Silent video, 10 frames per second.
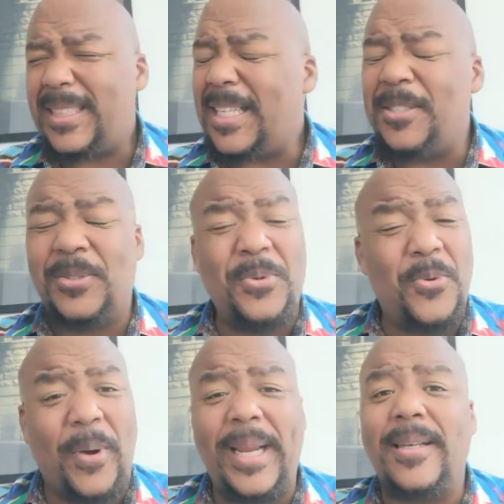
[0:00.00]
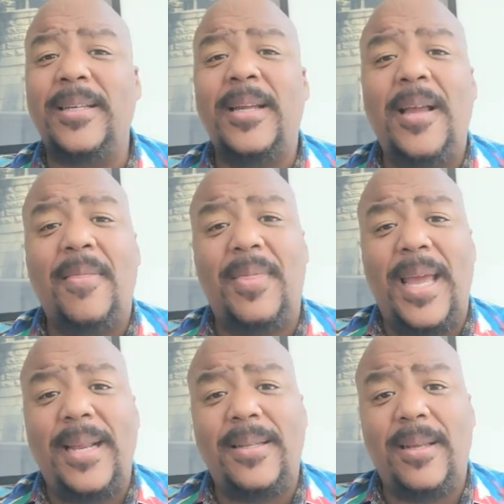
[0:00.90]
It's great
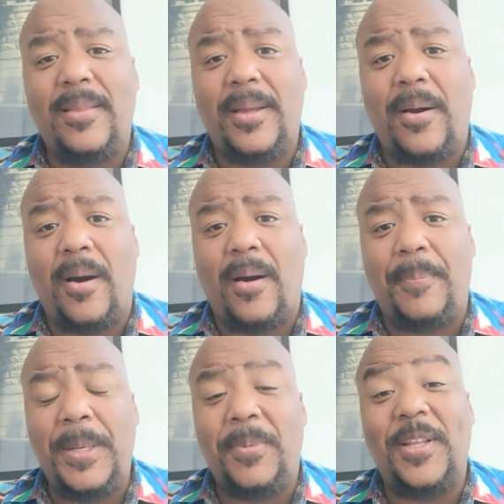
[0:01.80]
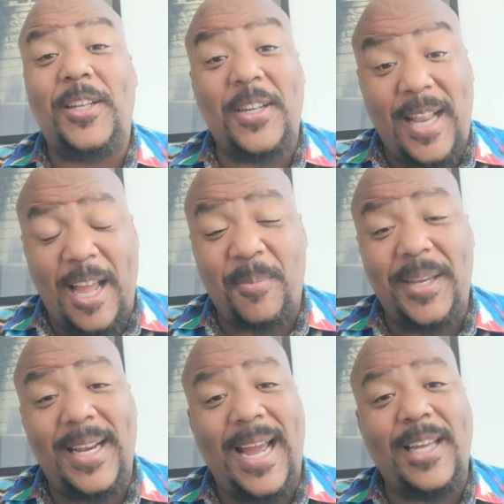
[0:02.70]
that there are people that look like
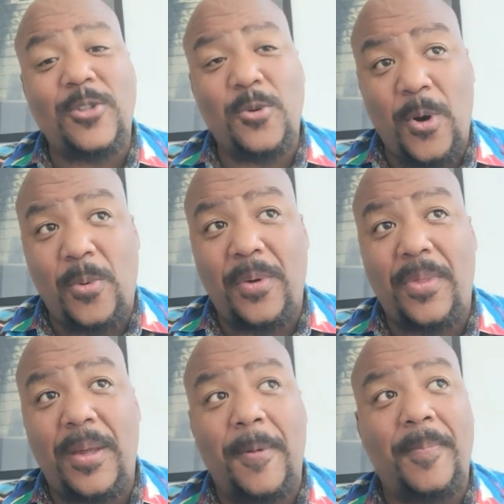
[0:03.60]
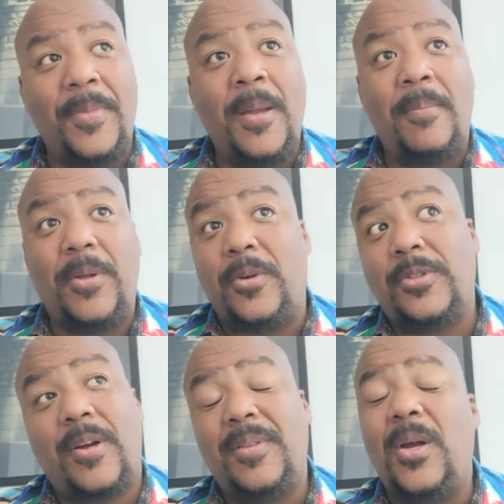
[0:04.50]
me and I get to work with them, but those
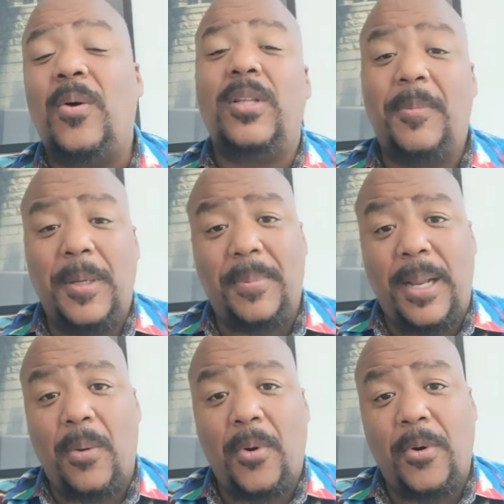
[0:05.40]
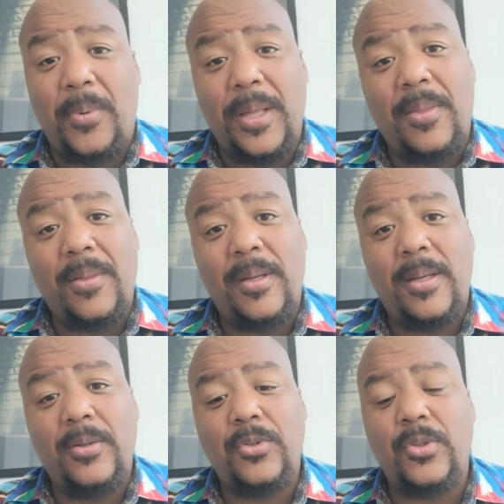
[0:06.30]
aren't the only people I work with.
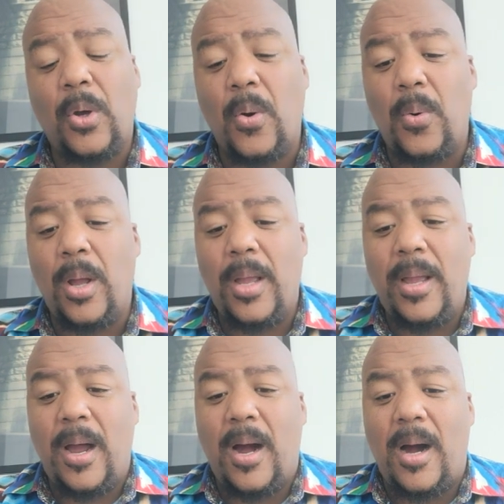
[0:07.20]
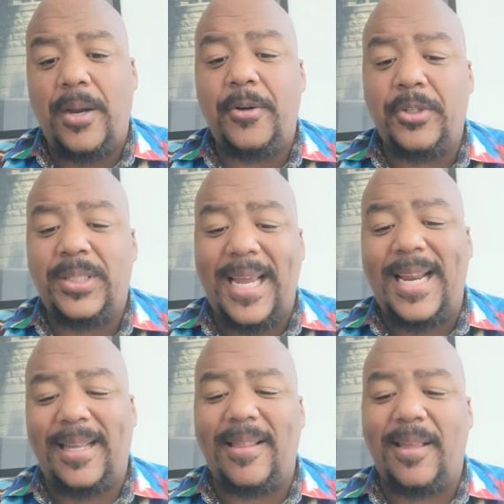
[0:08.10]
So
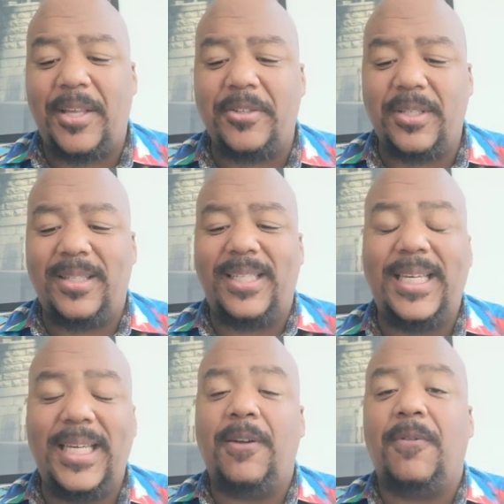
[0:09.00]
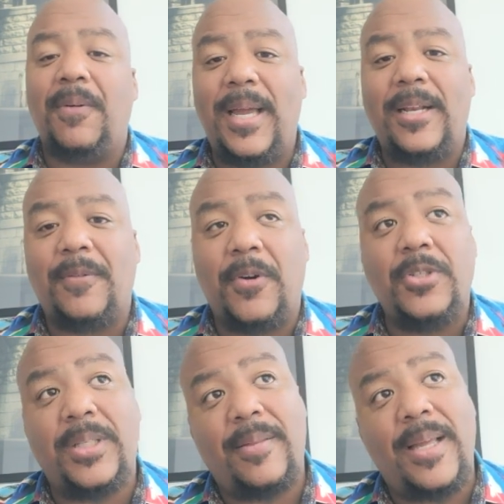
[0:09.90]
understanding that there's a need for that
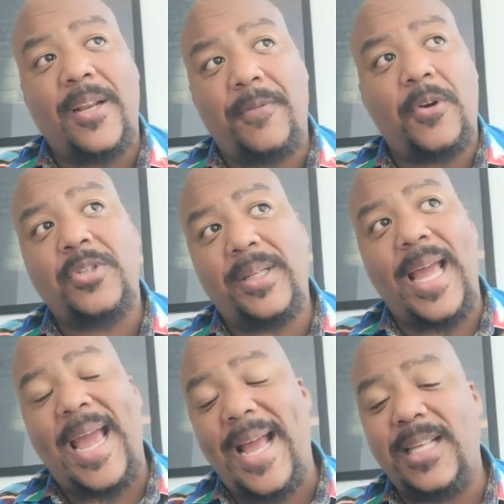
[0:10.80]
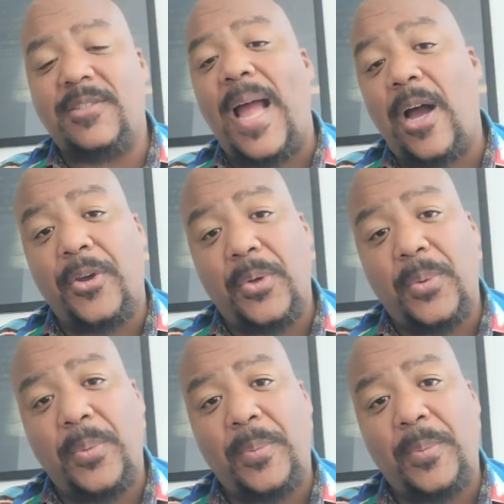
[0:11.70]
diversity, and that diversity adds value.